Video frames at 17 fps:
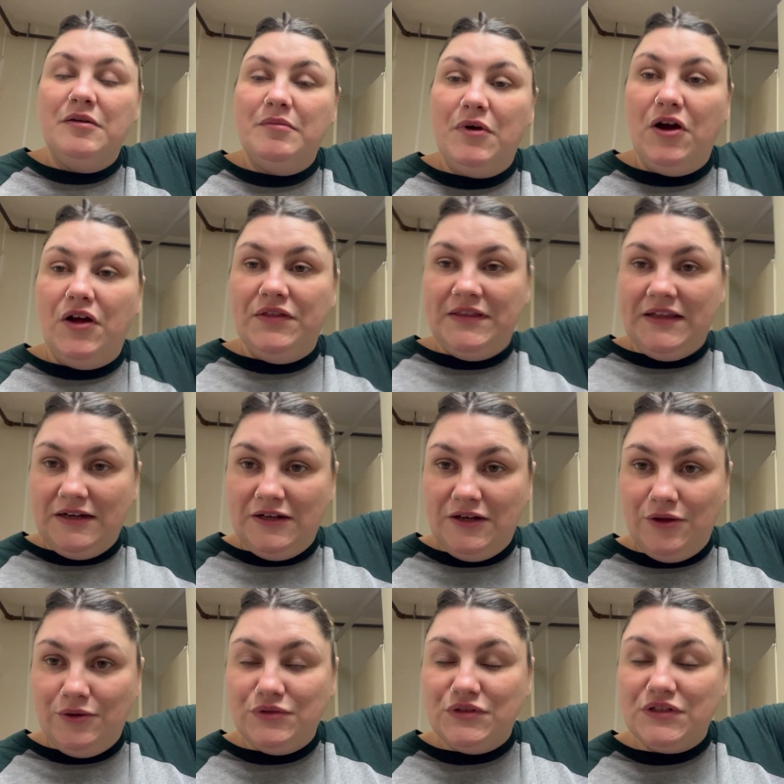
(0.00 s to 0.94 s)
But on that
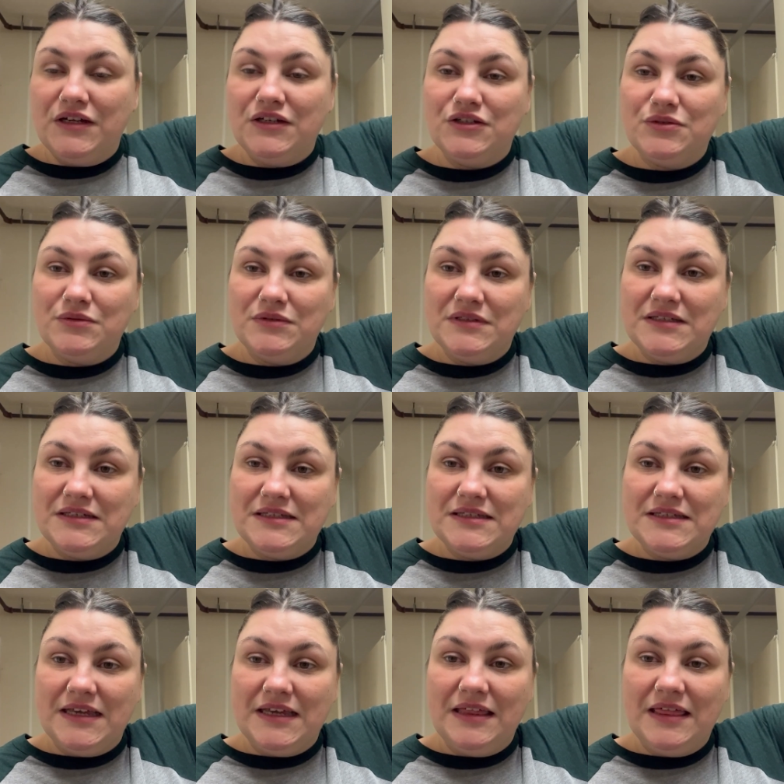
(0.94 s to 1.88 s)
note, I just wanted to
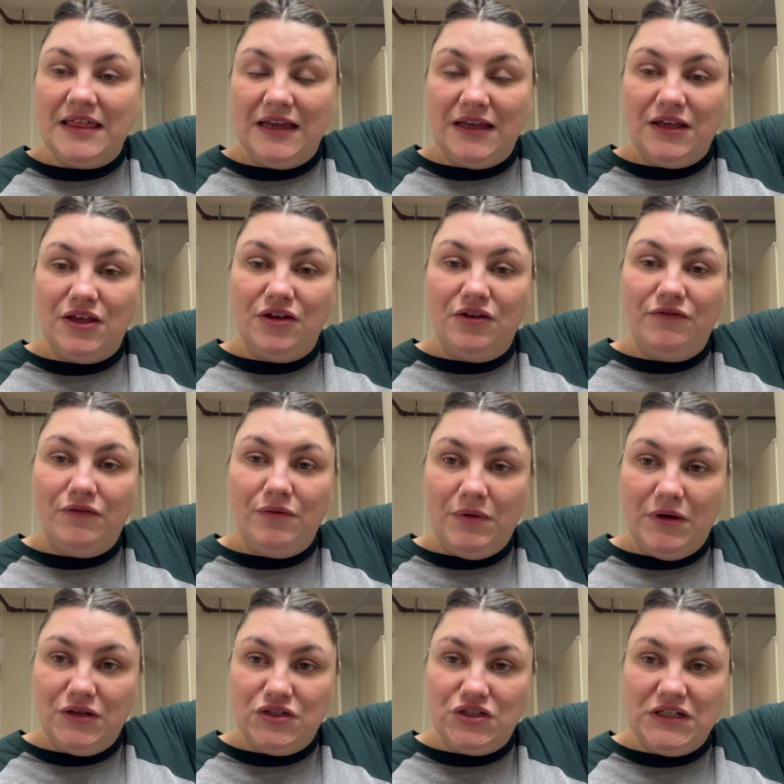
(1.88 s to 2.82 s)
say thank you for
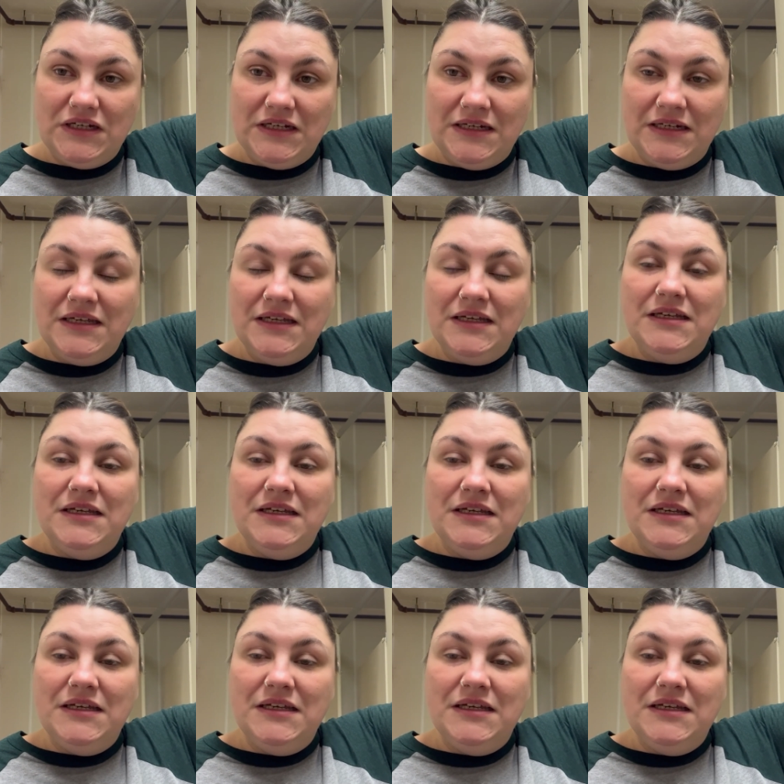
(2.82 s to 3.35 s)
watching